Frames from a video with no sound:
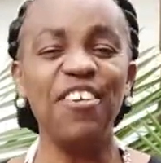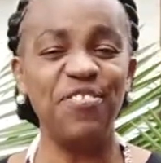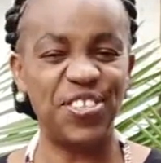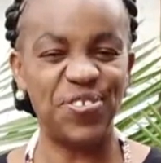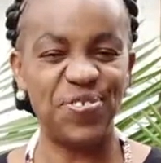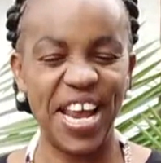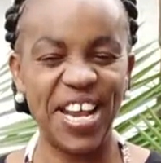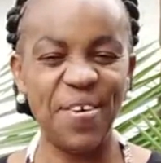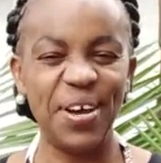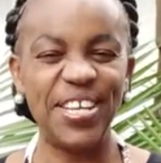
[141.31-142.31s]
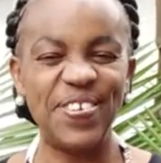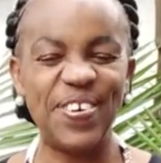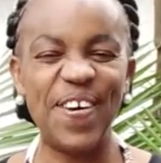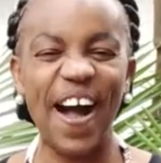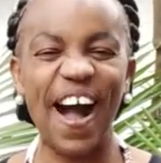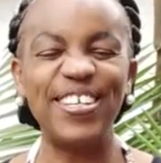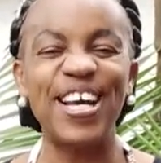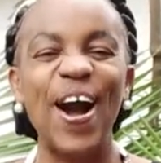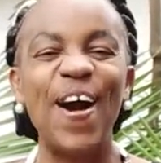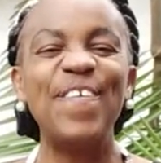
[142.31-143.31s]
If it's raining when you go out,
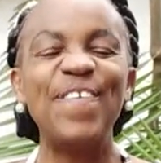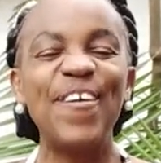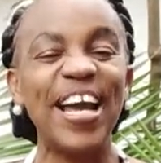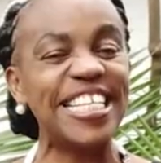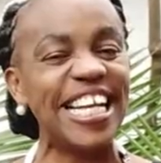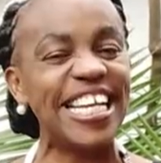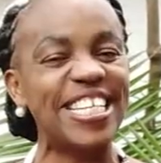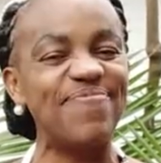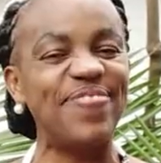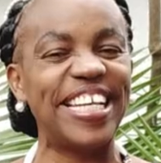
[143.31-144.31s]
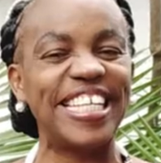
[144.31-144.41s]
wait a little bit.